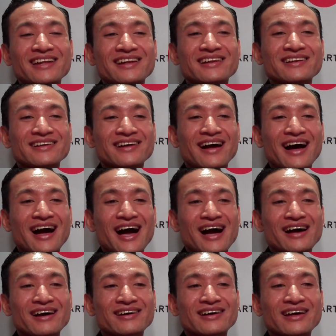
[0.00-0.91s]
And
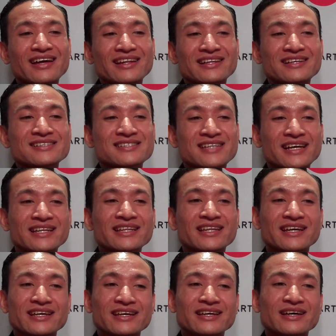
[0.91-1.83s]
the
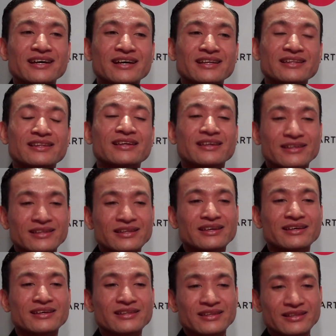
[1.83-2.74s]
second thing,
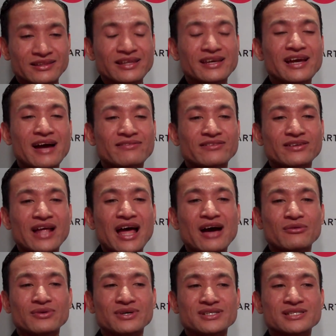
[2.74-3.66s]
the thing after
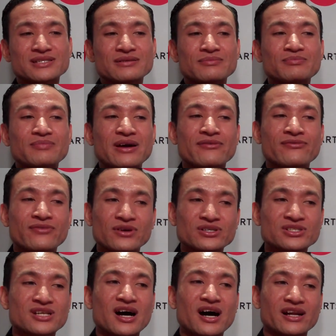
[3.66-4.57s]
that was my
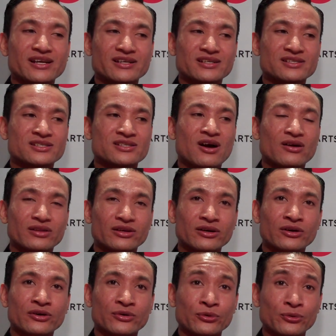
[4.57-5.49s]
first audience are
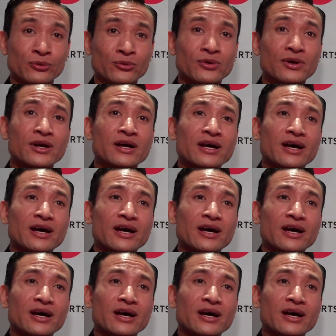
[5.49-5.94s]
the guru,